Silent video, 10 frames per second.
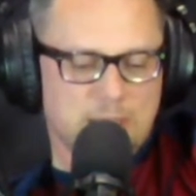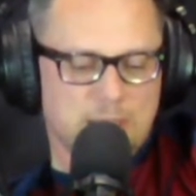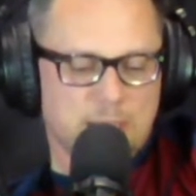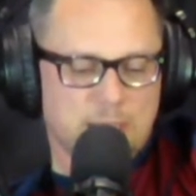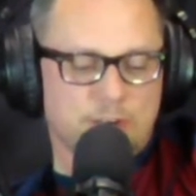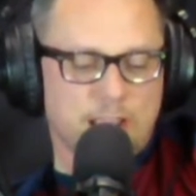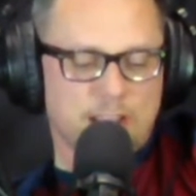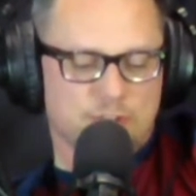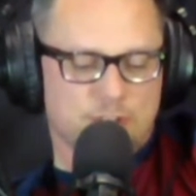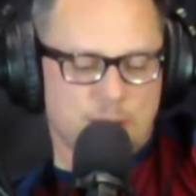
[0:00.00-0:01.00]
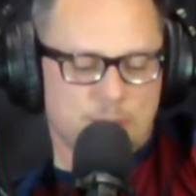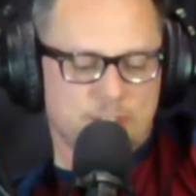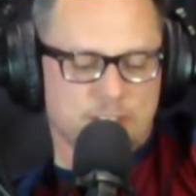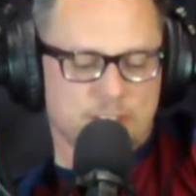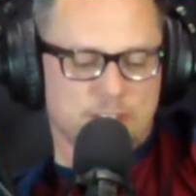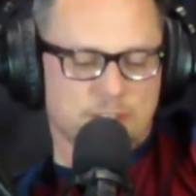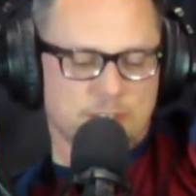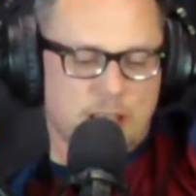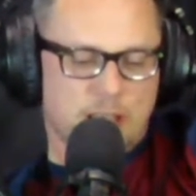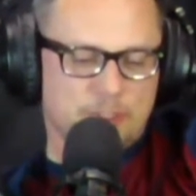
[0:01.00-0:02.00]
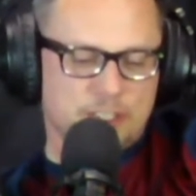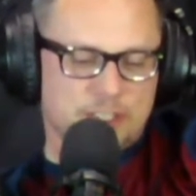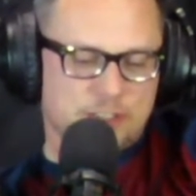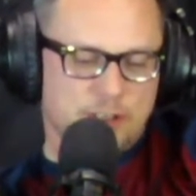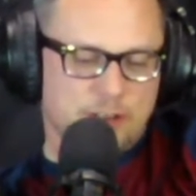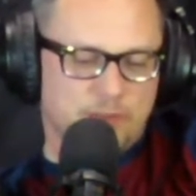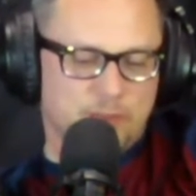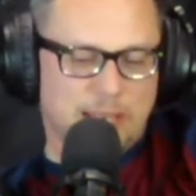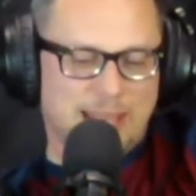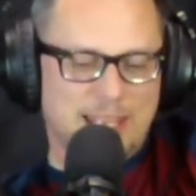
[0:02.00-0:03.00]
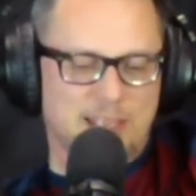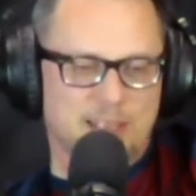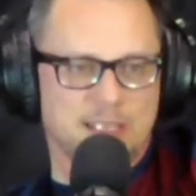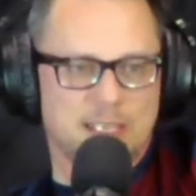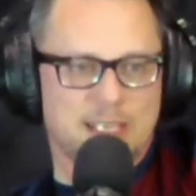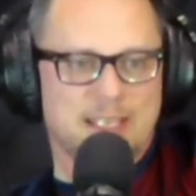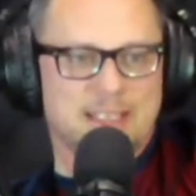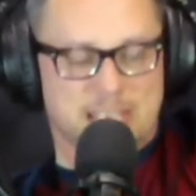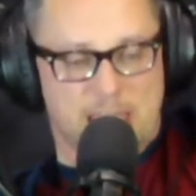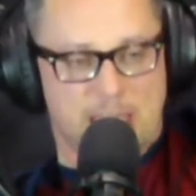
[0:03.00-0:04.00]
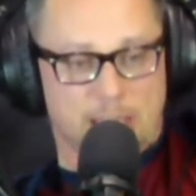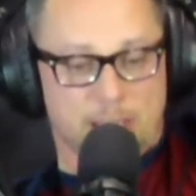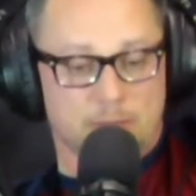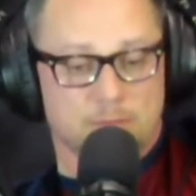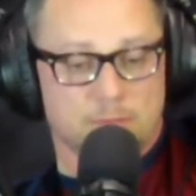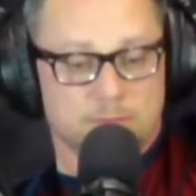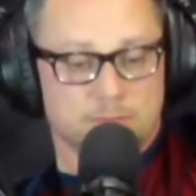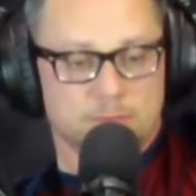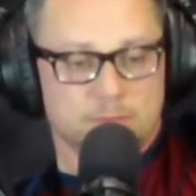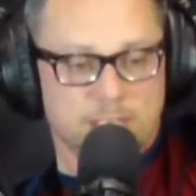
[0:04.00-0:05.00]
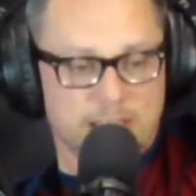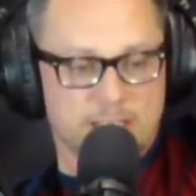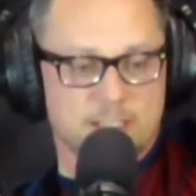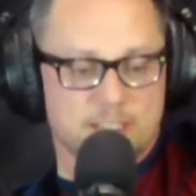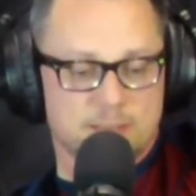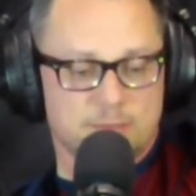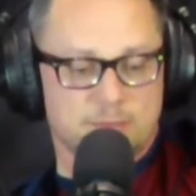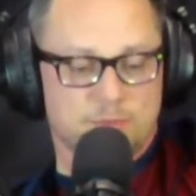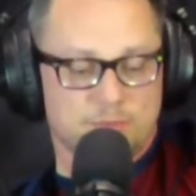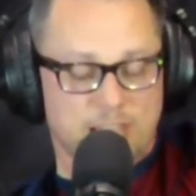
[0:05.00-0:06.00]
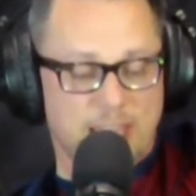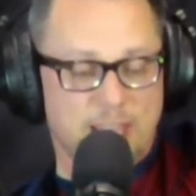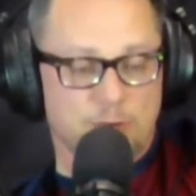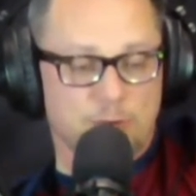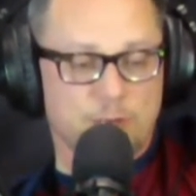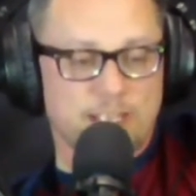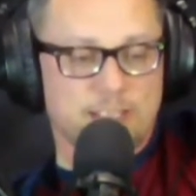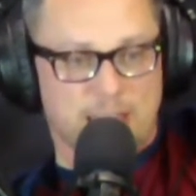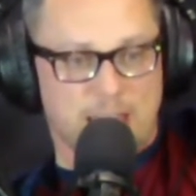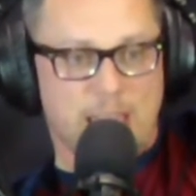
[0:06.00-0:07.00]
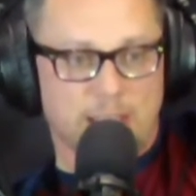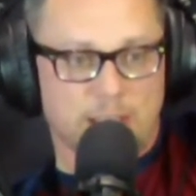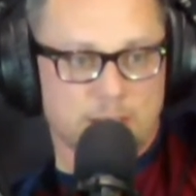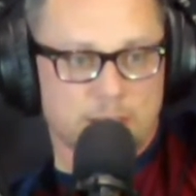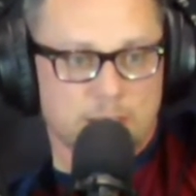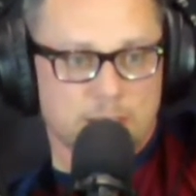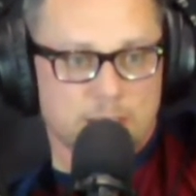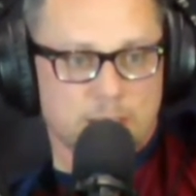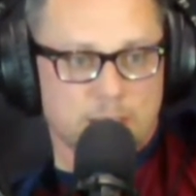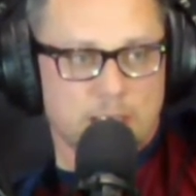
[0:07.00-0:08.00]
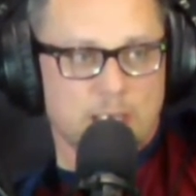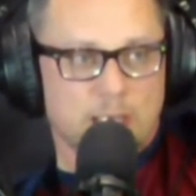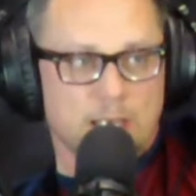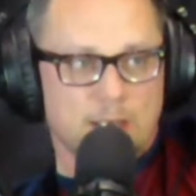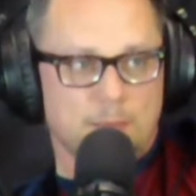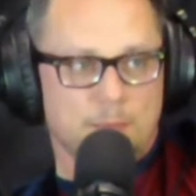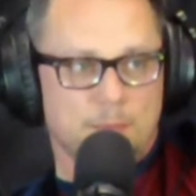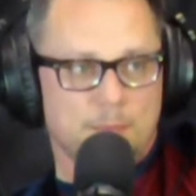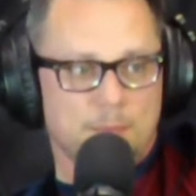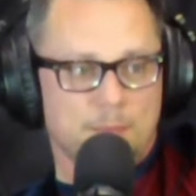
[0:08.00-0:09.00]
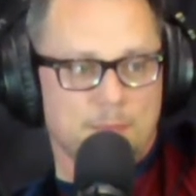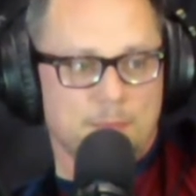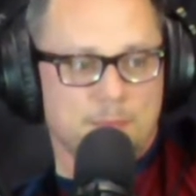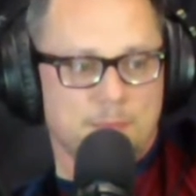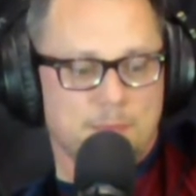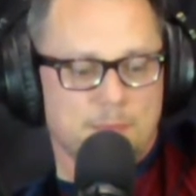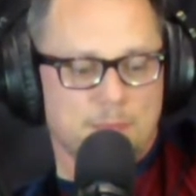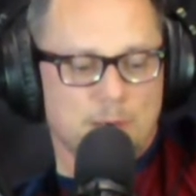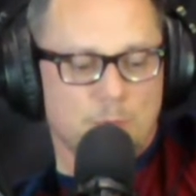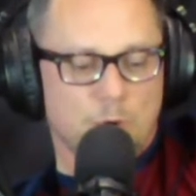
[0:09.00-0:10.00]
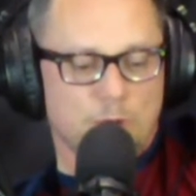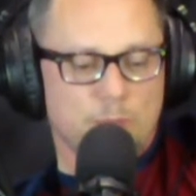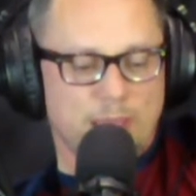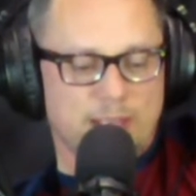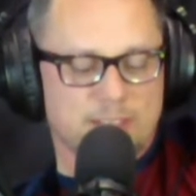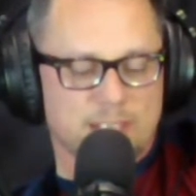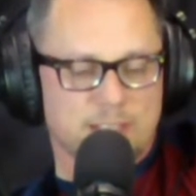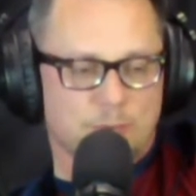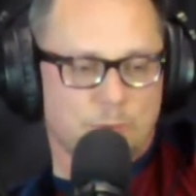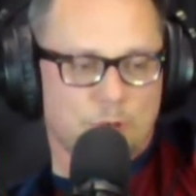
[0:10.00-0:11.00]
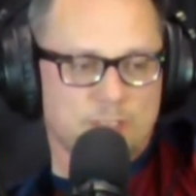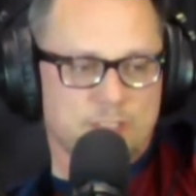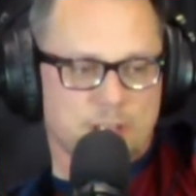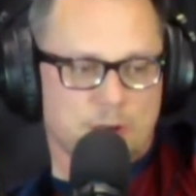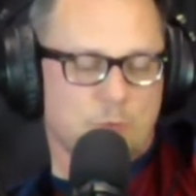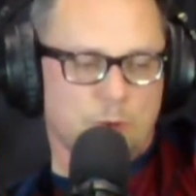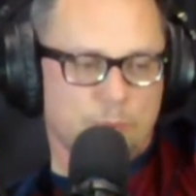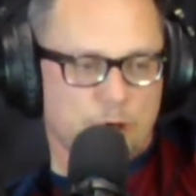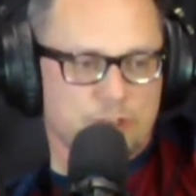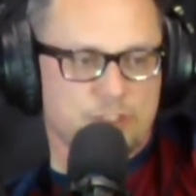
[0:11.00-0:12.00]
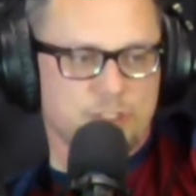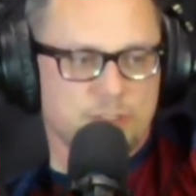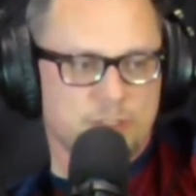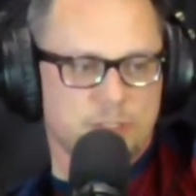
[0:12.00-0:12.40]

international competition of playing tag. Yes, tag. You're it. Tag. One man stands on one side, or one person.